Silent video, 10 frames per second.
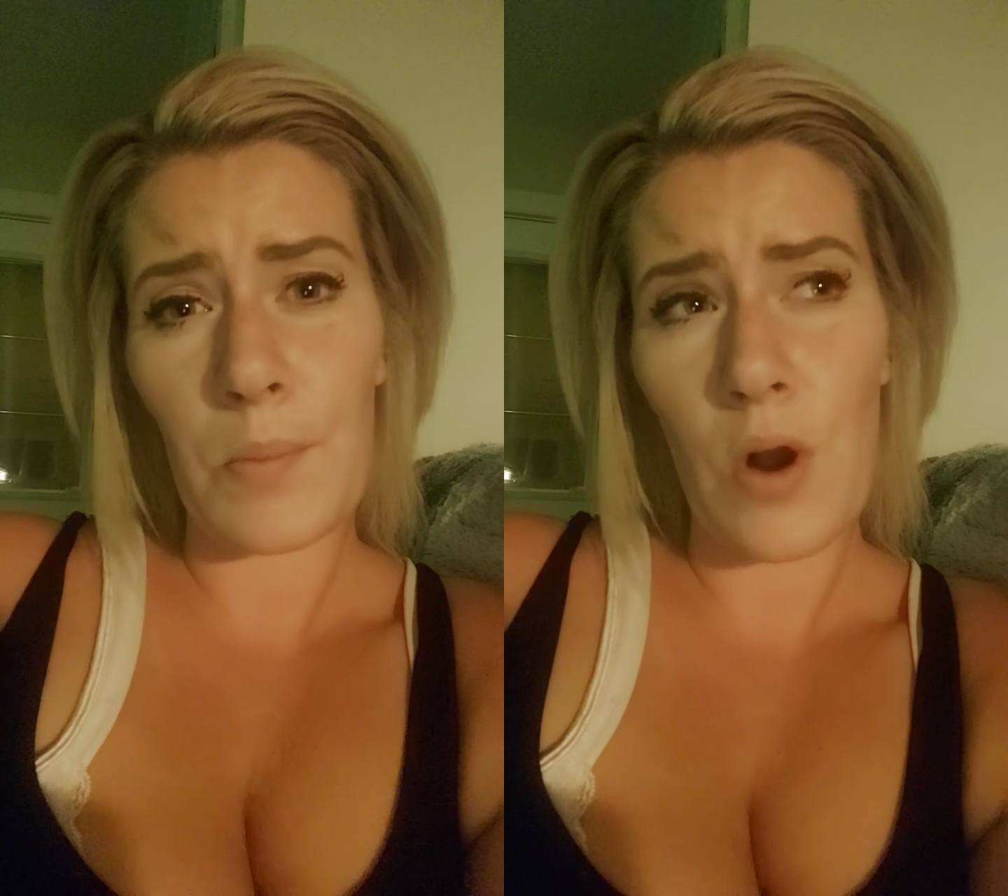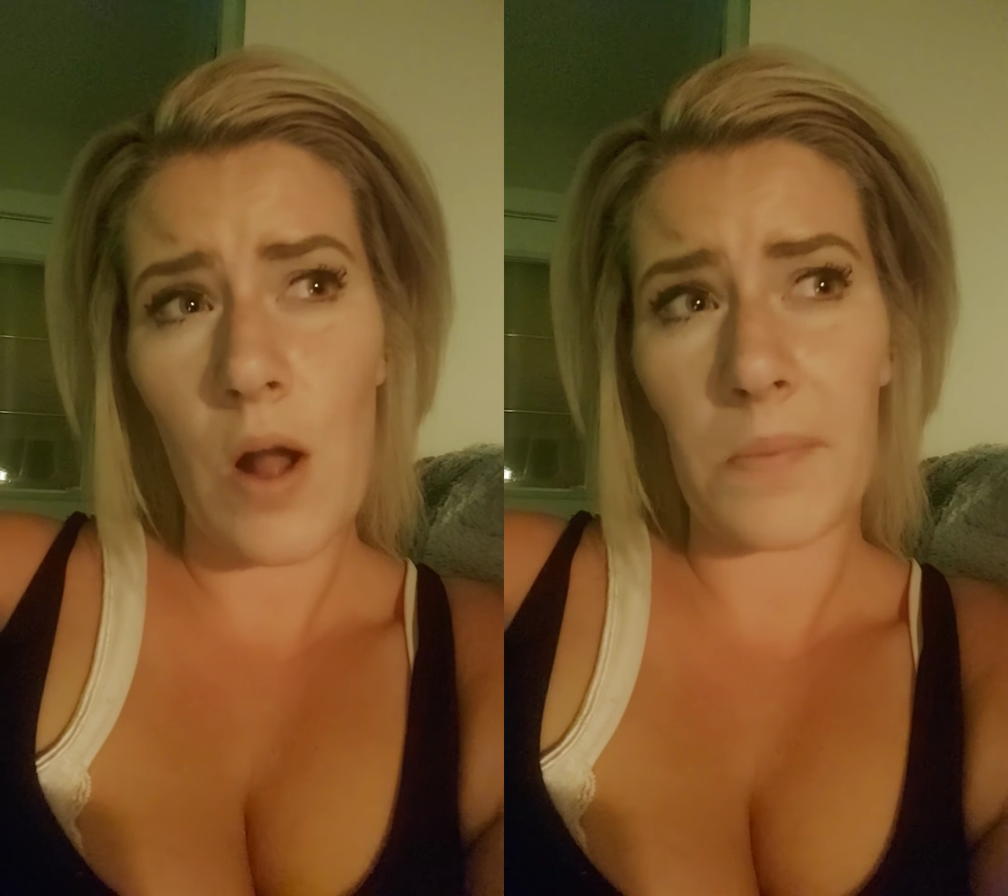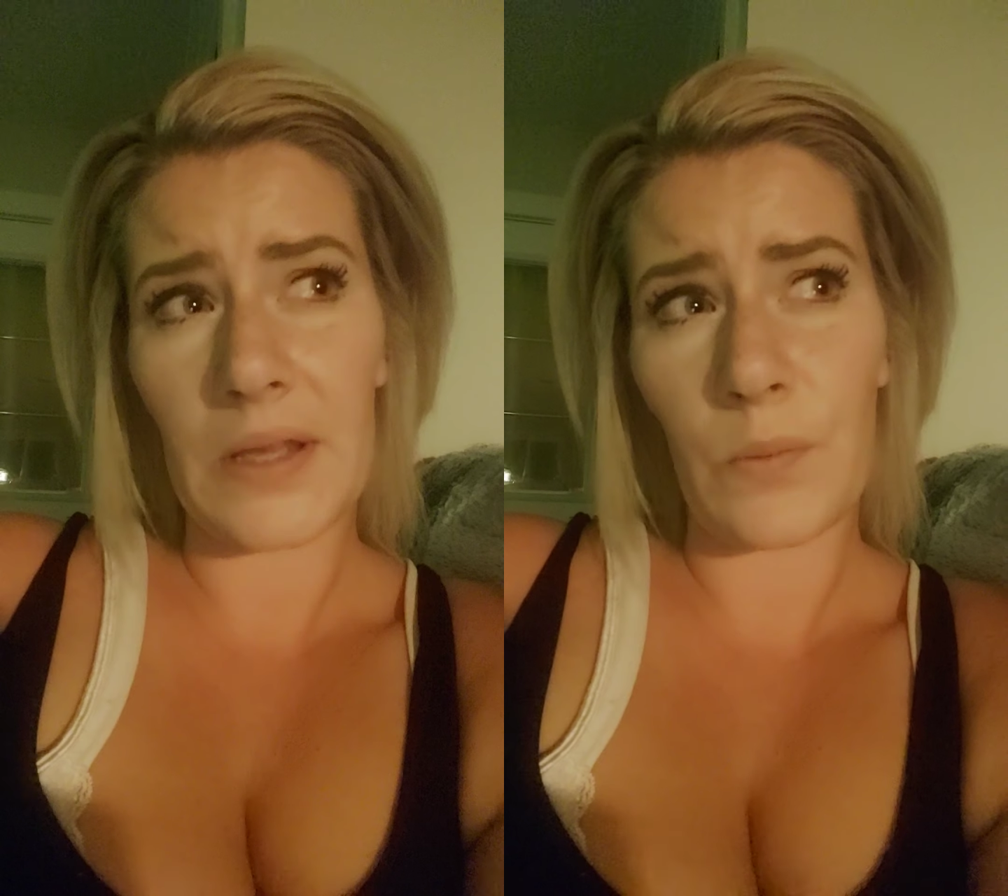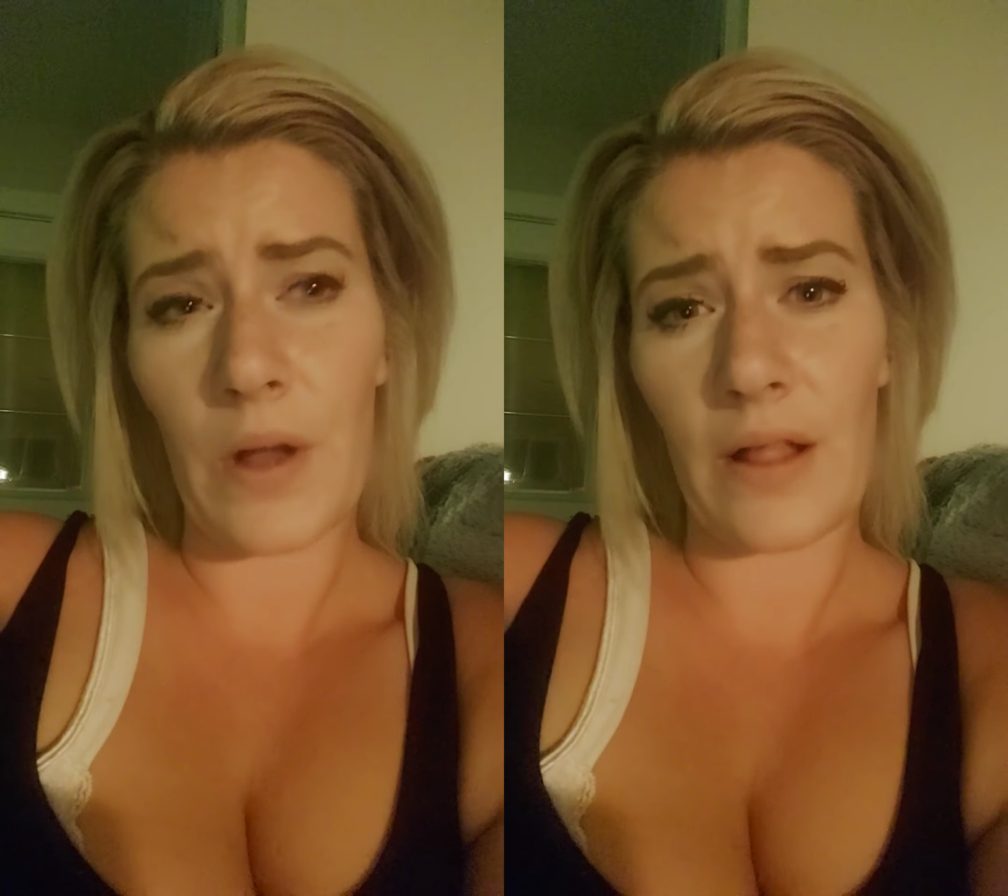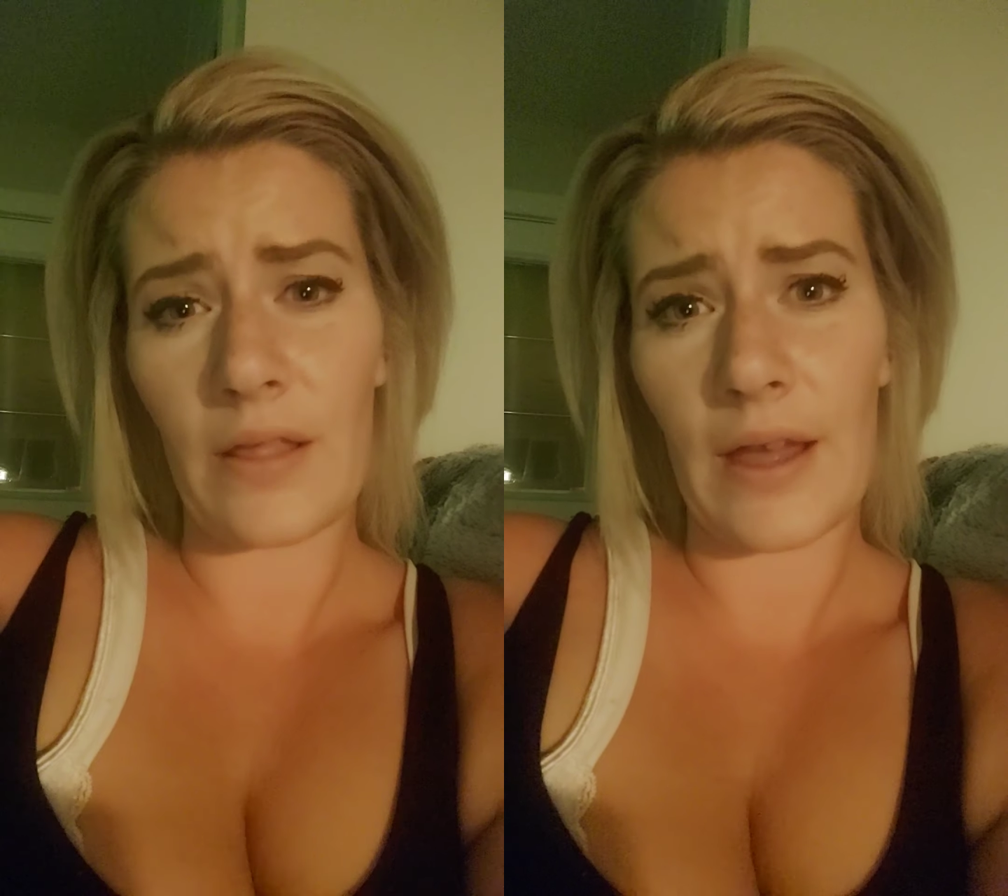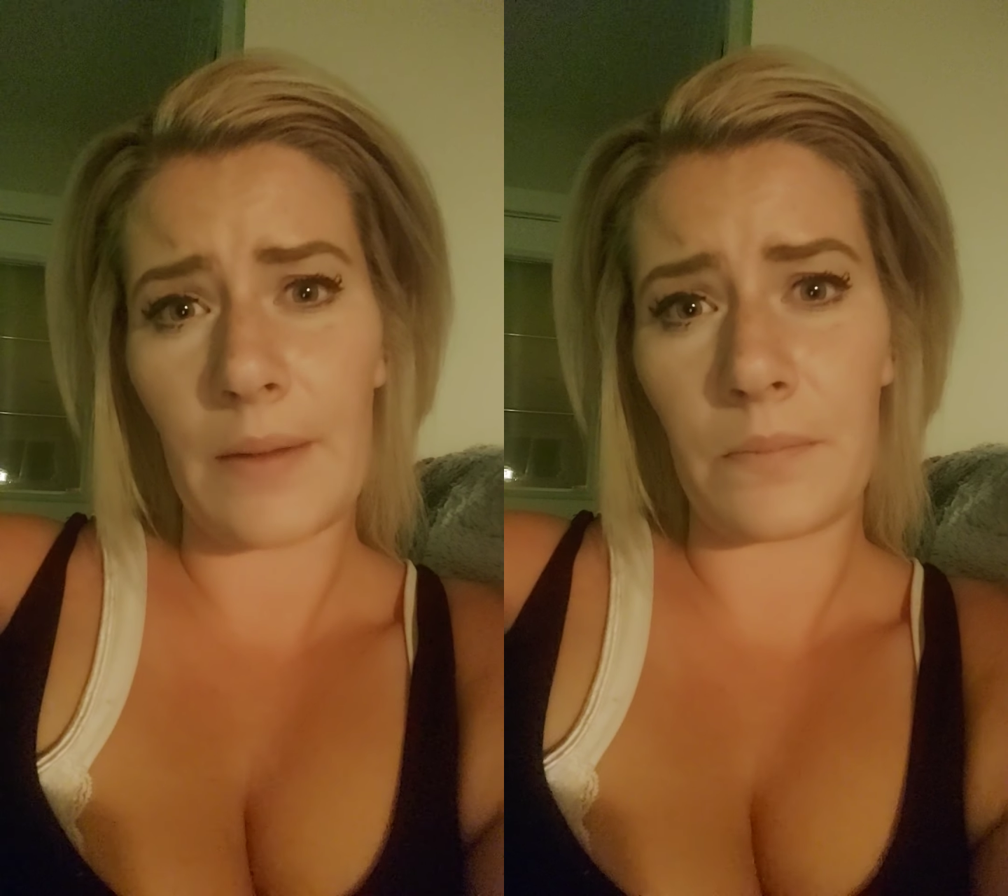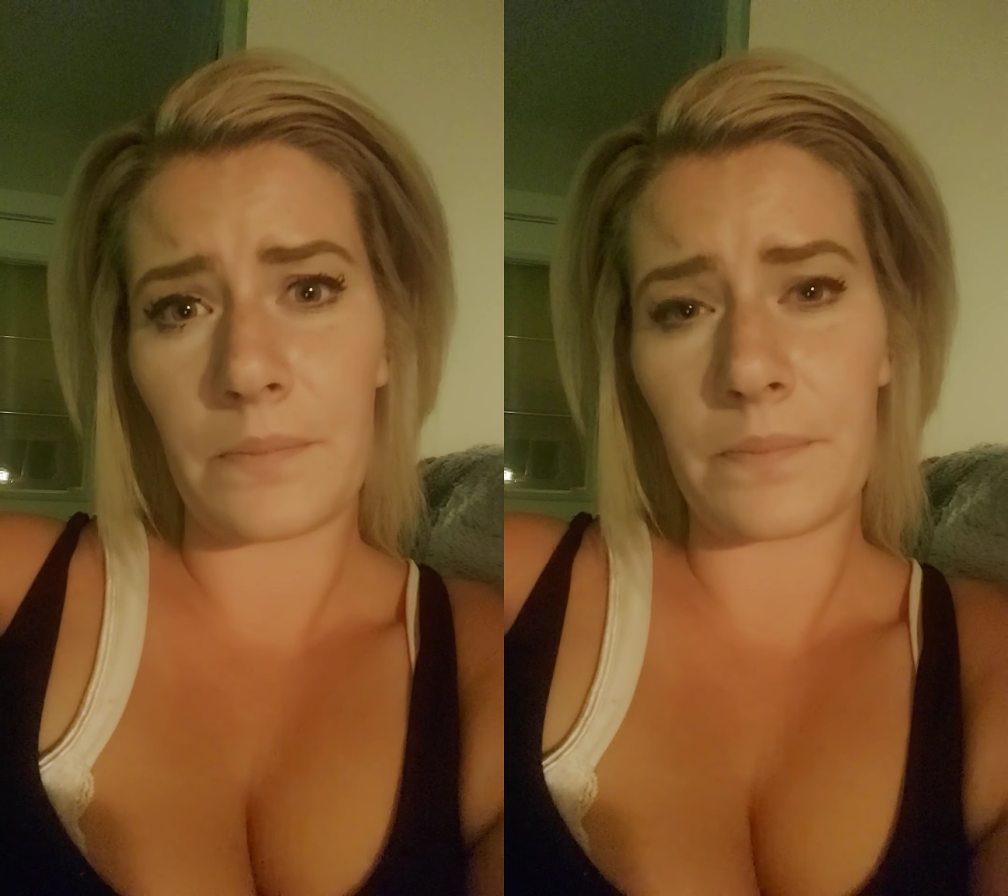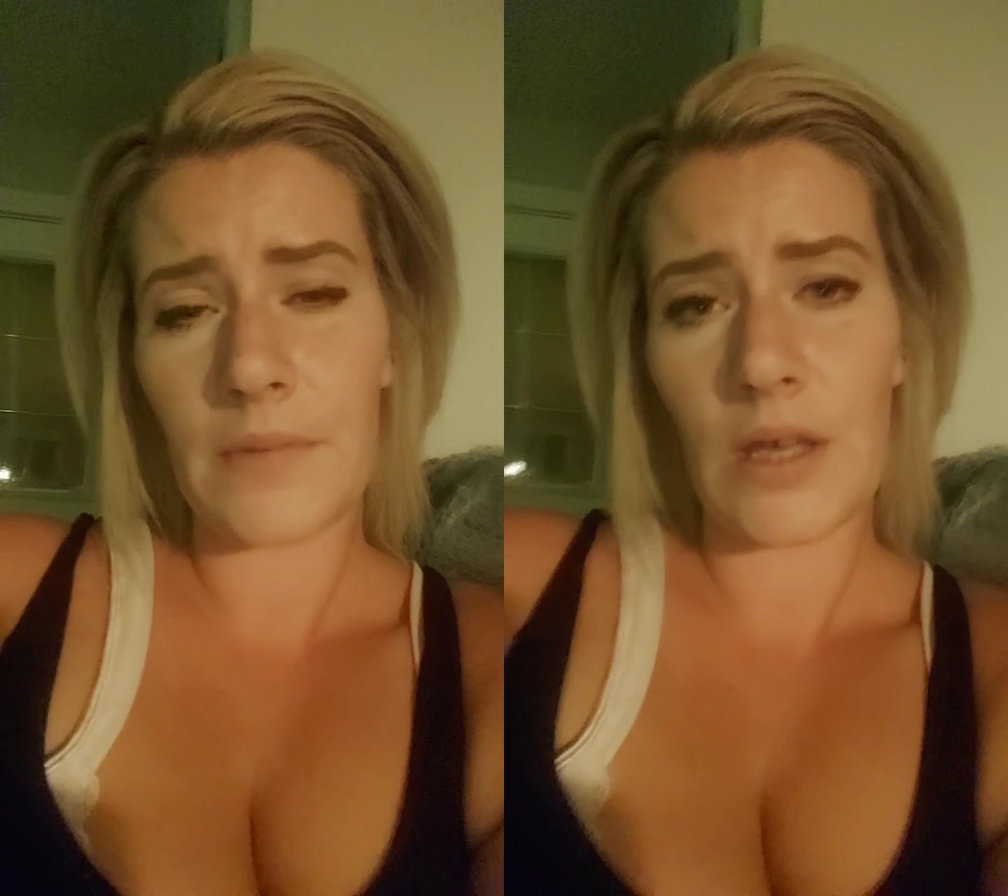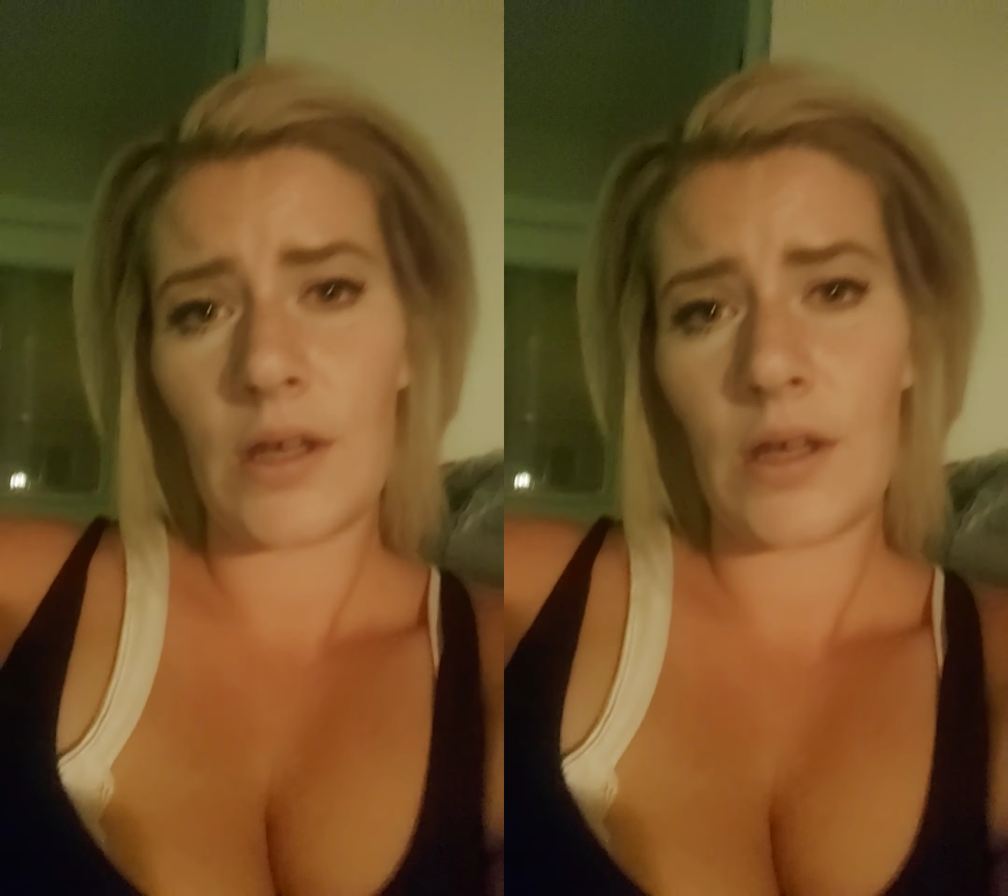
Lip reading: probably while I'm